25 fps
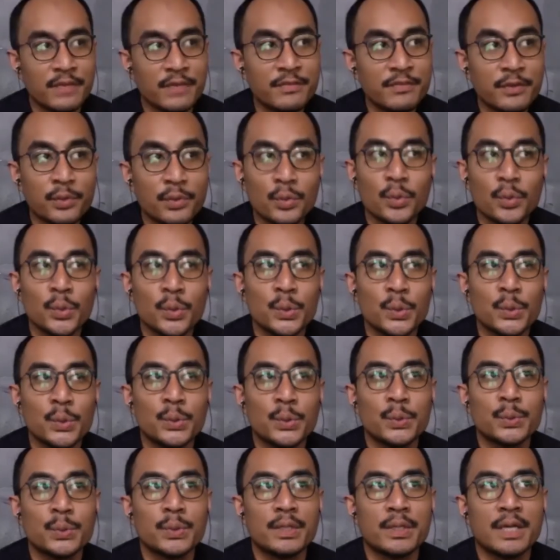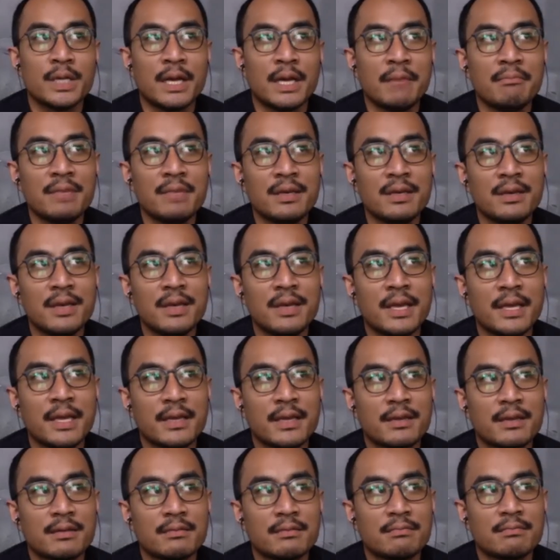know, I mean, like,
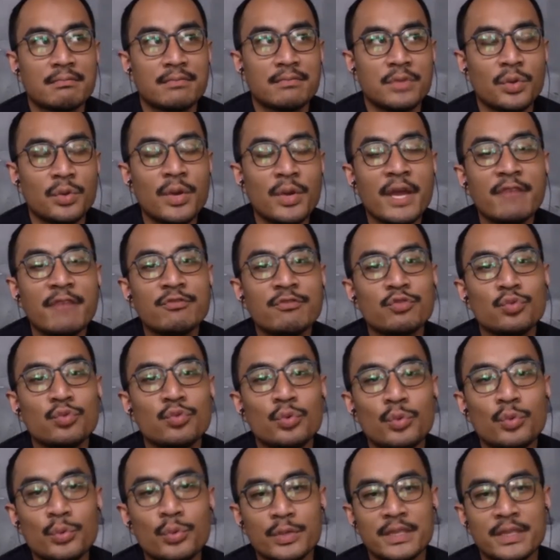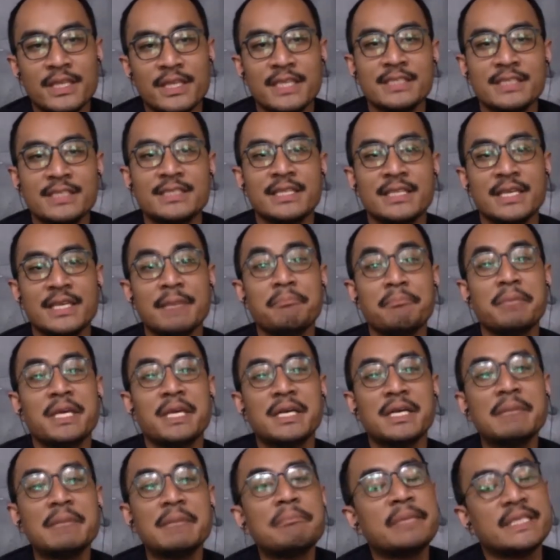you have to look things in a
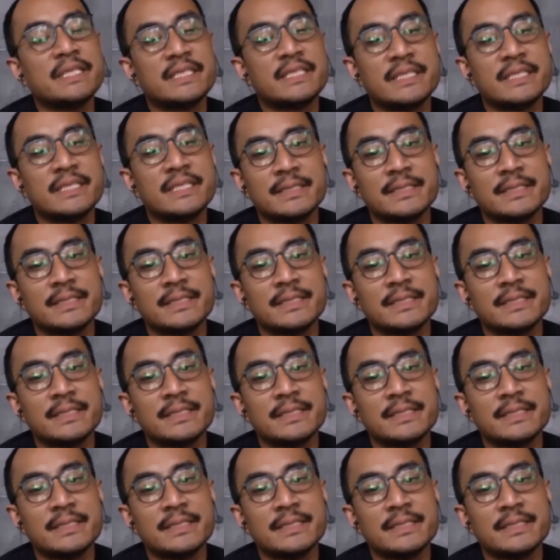bigger picture.